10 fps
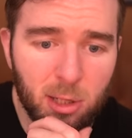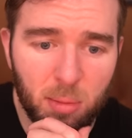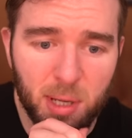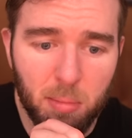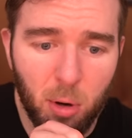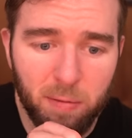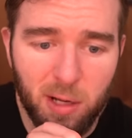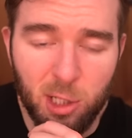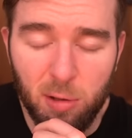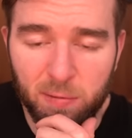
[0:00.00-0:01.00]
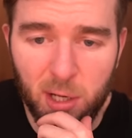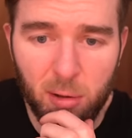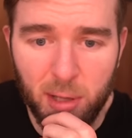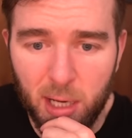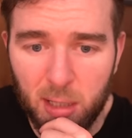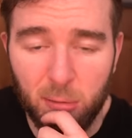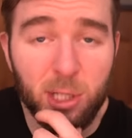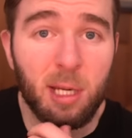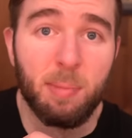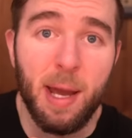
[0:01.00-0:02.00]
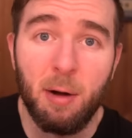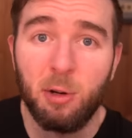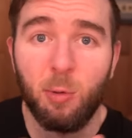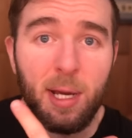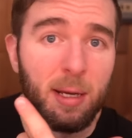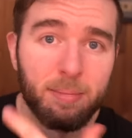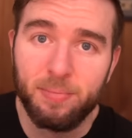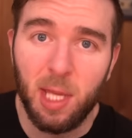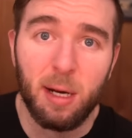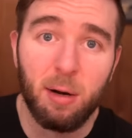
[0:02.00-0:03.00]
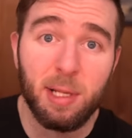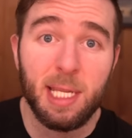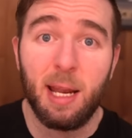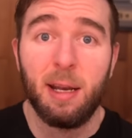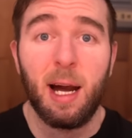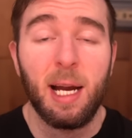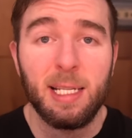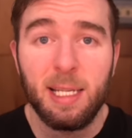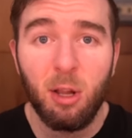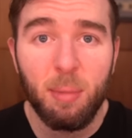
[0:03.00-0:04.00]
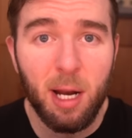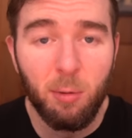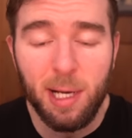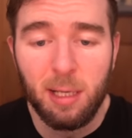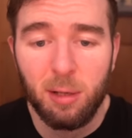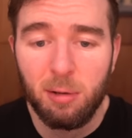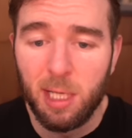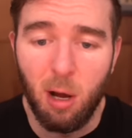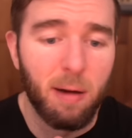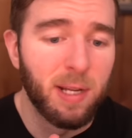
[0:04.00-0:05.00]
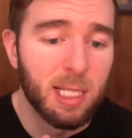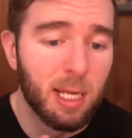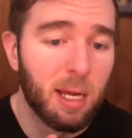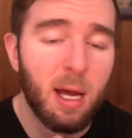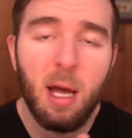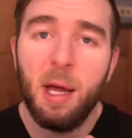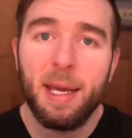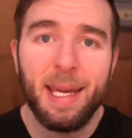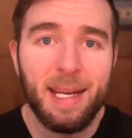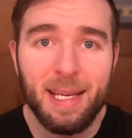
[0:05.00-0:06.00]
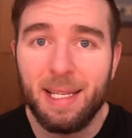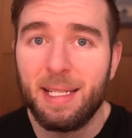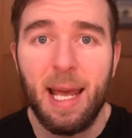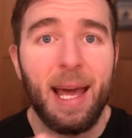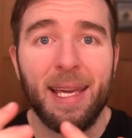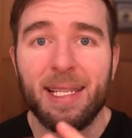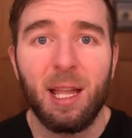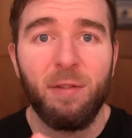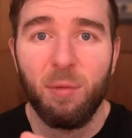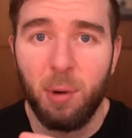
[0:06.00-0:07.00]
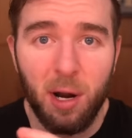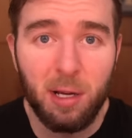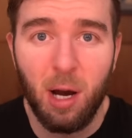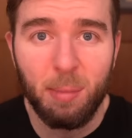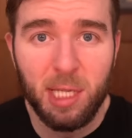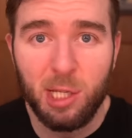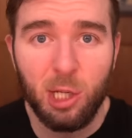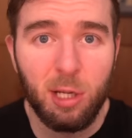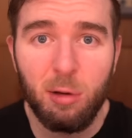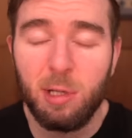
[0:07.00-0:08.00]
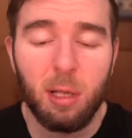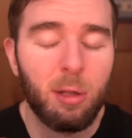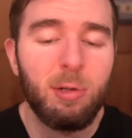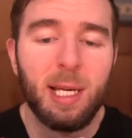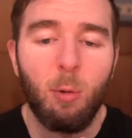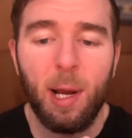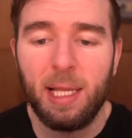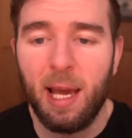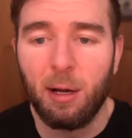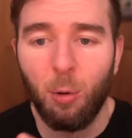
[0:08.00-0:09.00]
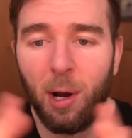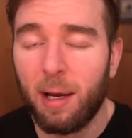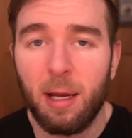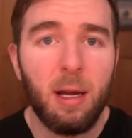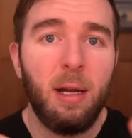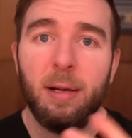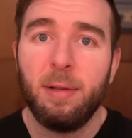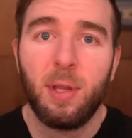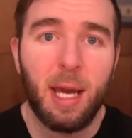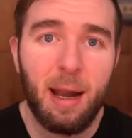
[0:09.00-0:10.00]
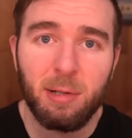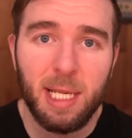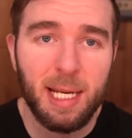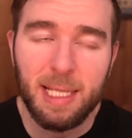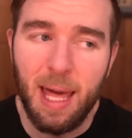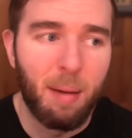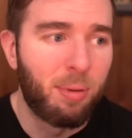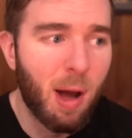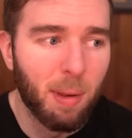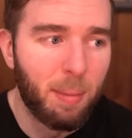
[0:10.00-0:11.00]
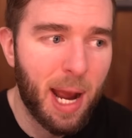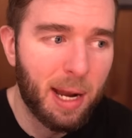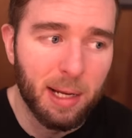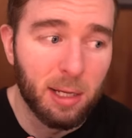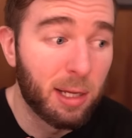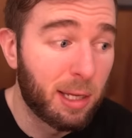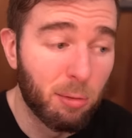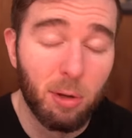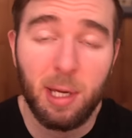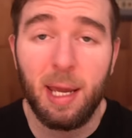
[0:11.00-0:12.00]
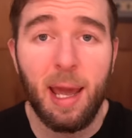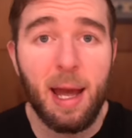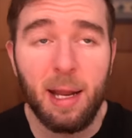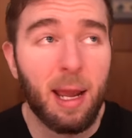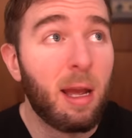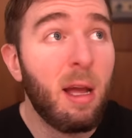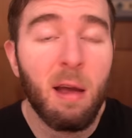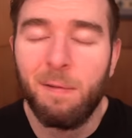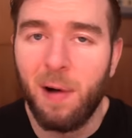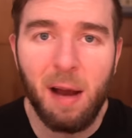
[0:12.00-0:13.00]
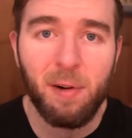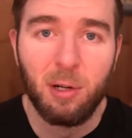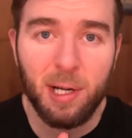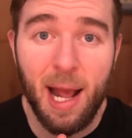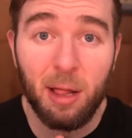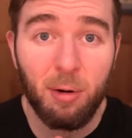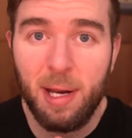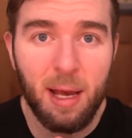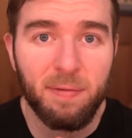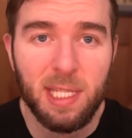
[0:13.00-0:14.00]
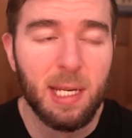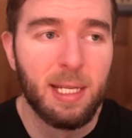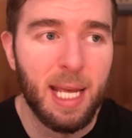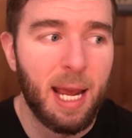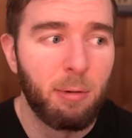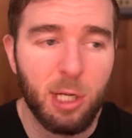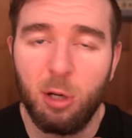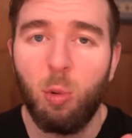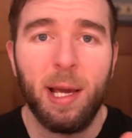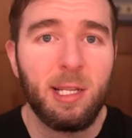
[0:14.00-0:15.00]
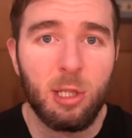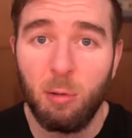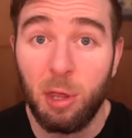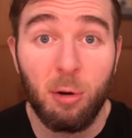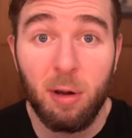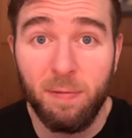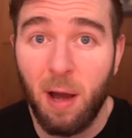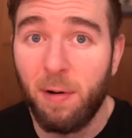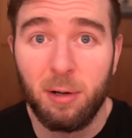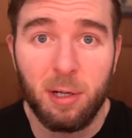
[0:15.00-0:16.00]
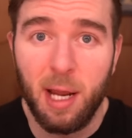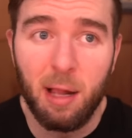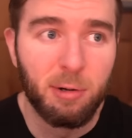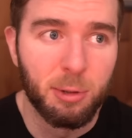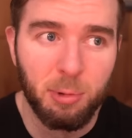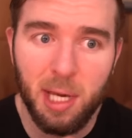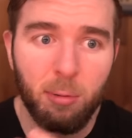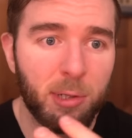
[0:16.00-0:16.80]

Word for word: so a big motivational video there, losing a pound a week. You know, is that an ideal amount of weight to lose? Like obviously, in his at his level of body composition, use, losing weight that quick, like I don't see it as that problematic. Like you're looking at a five hundred calorie deficit a day, which equates to thirty-five hundred calories a week,